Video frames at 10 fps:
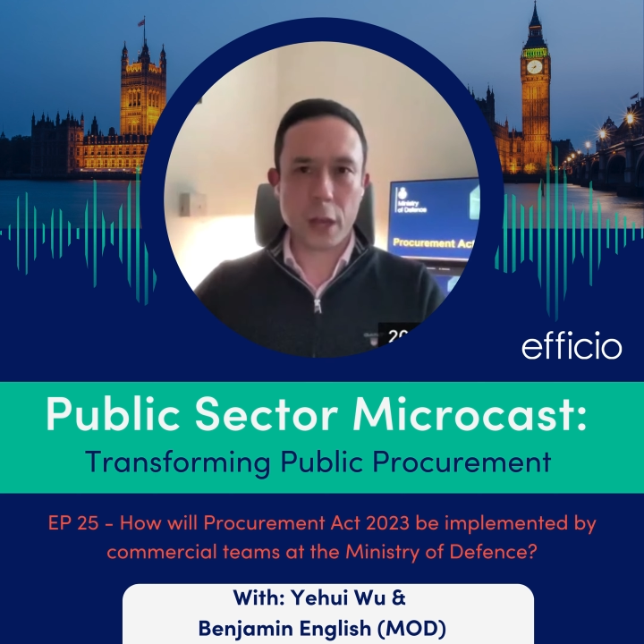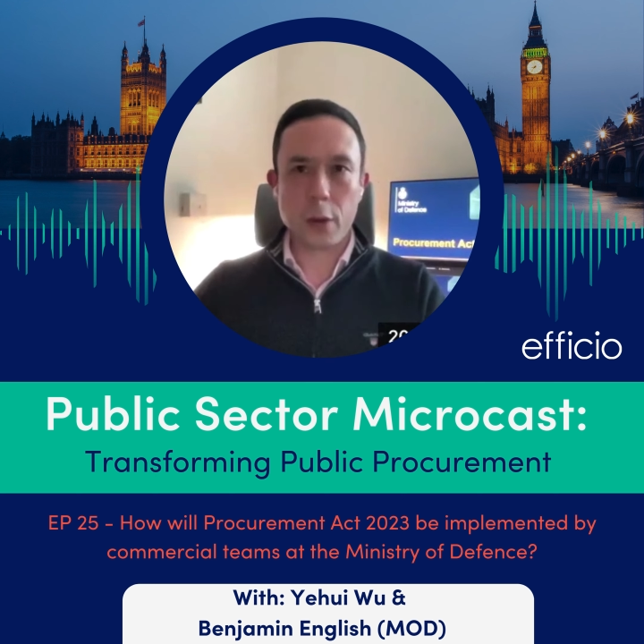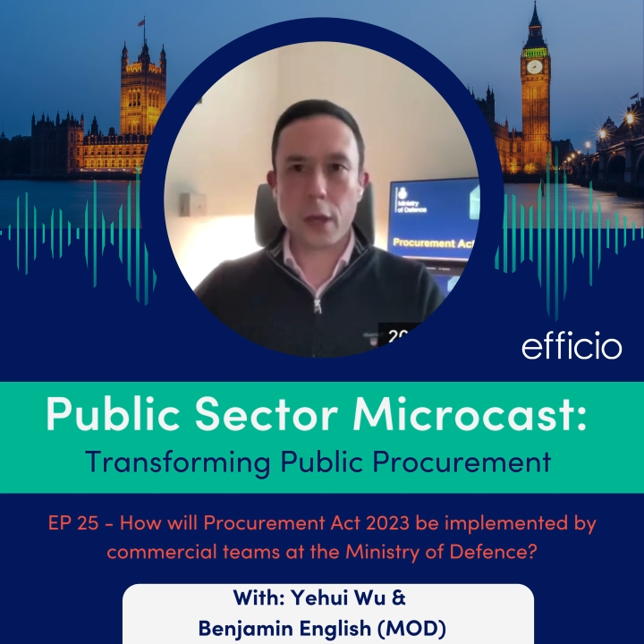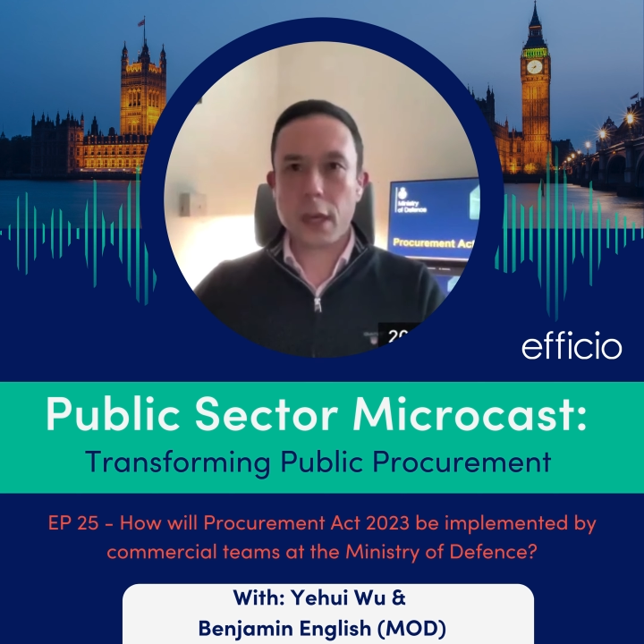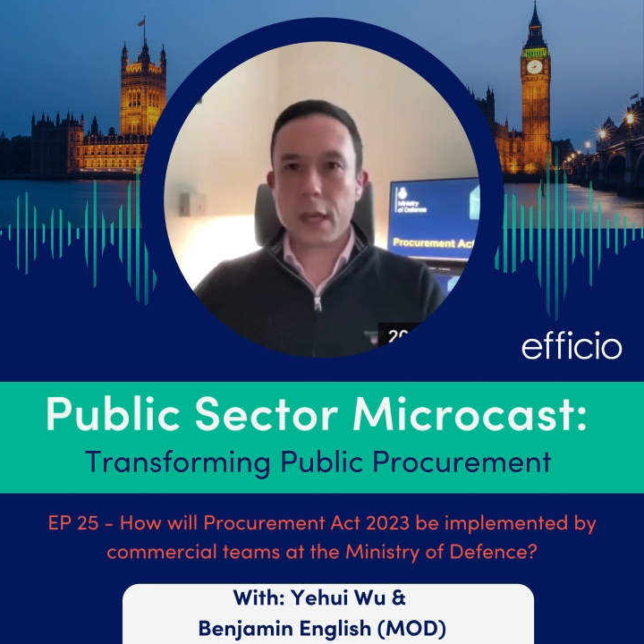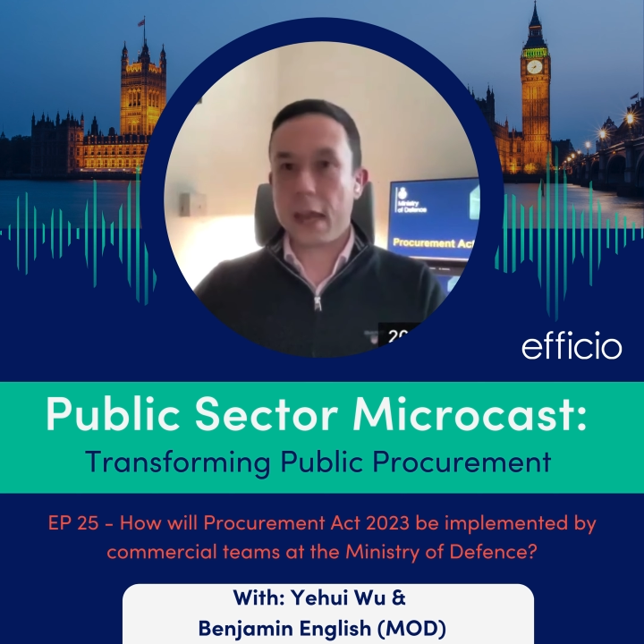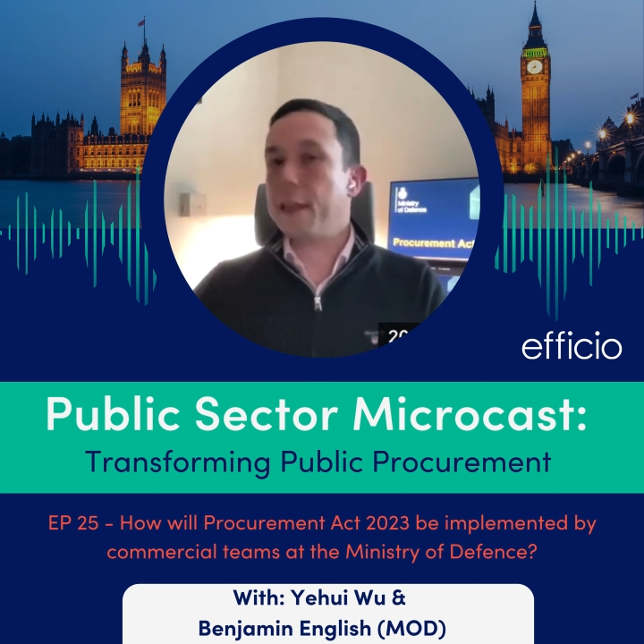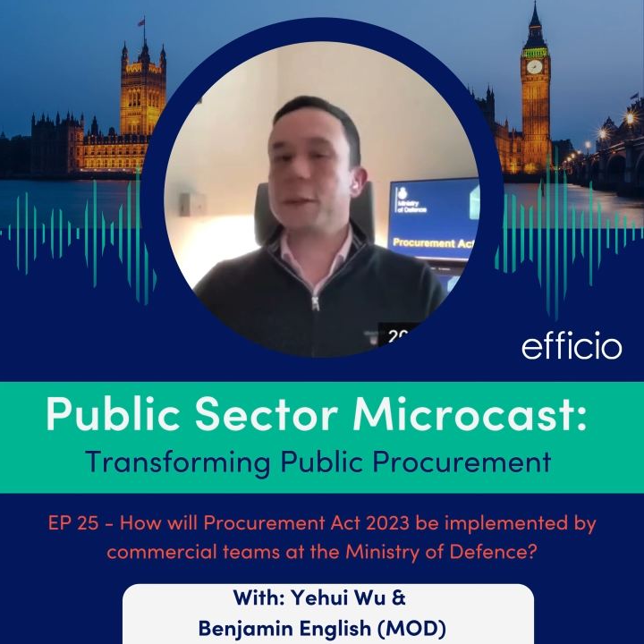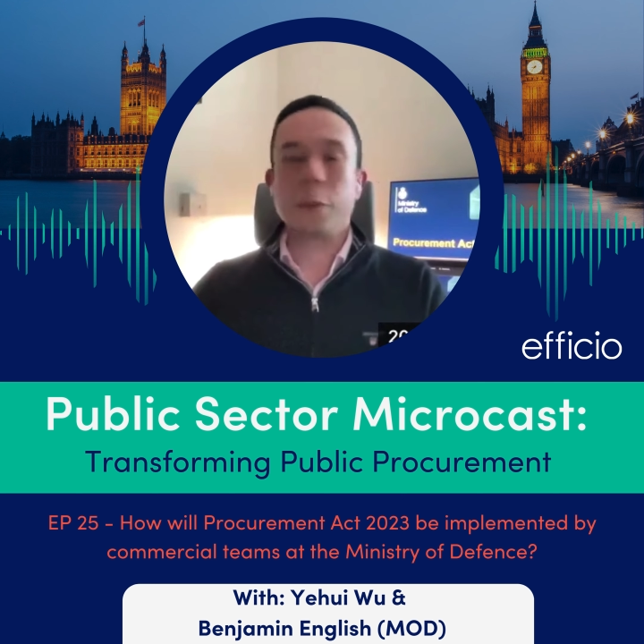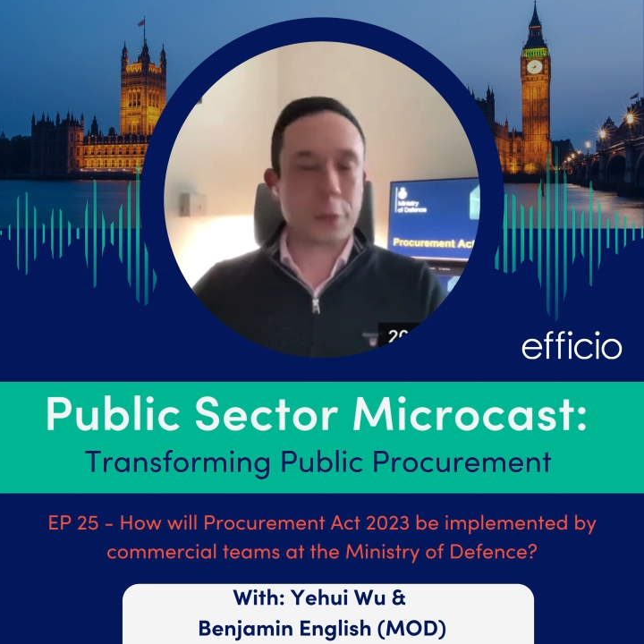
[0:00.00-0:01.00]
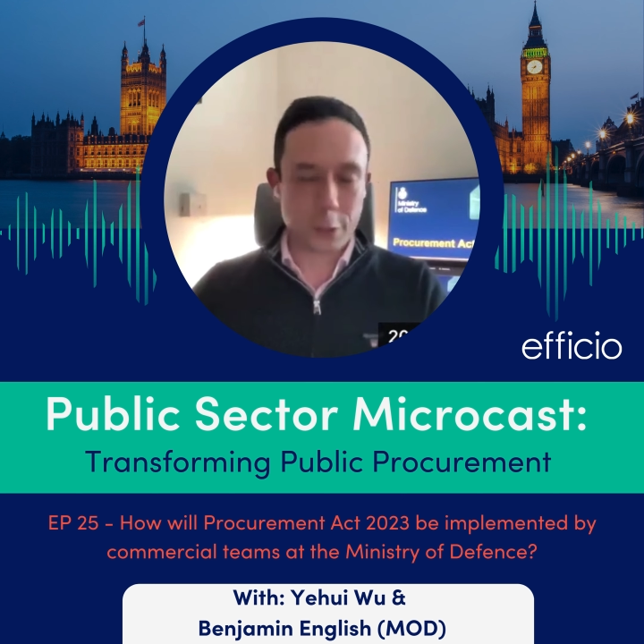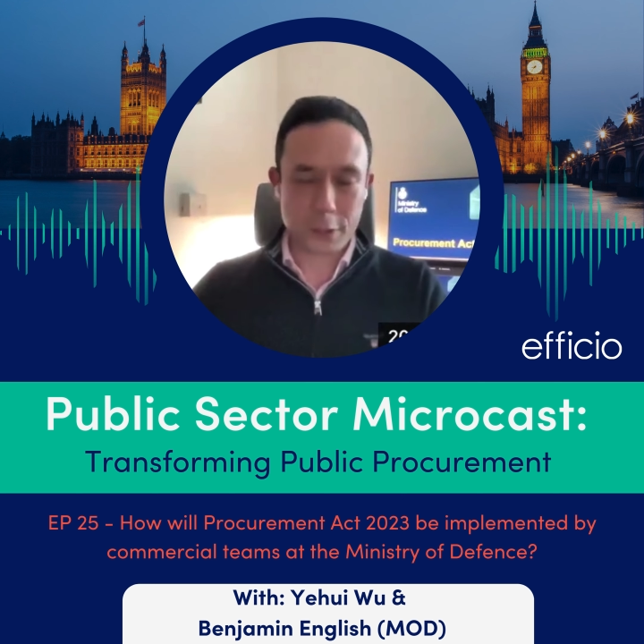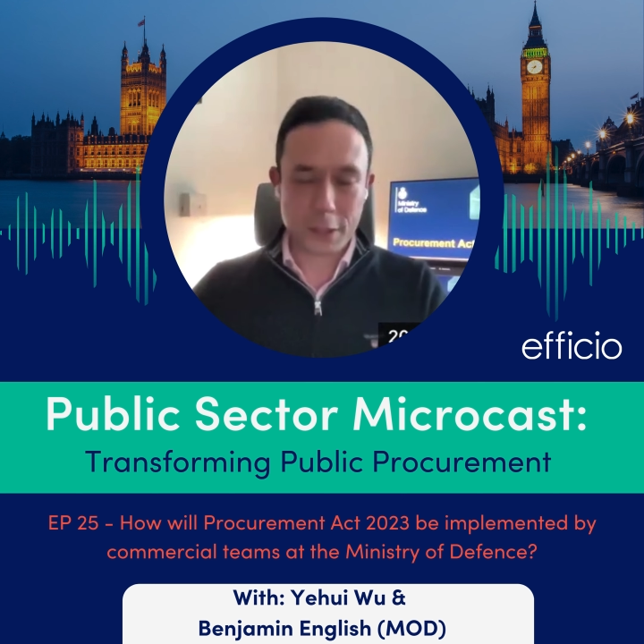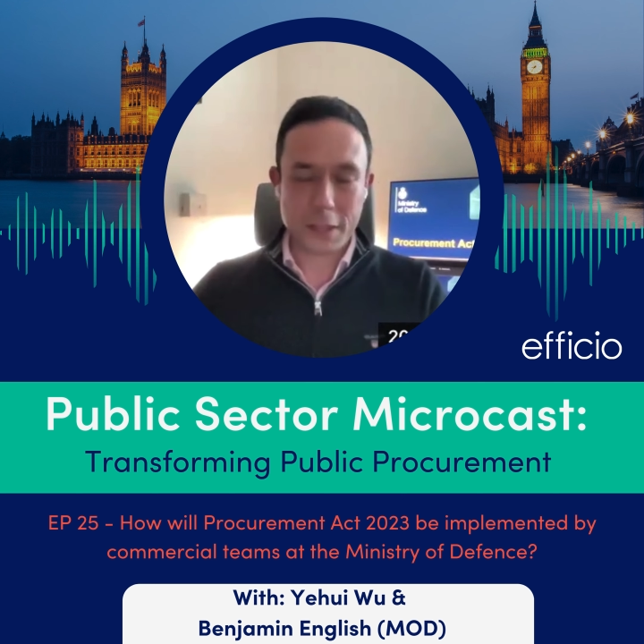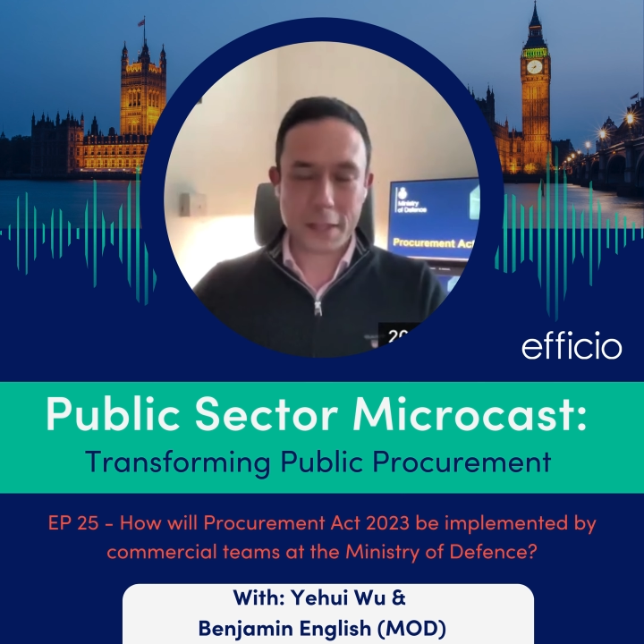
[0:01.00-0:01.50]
So yeah, there's opportunities,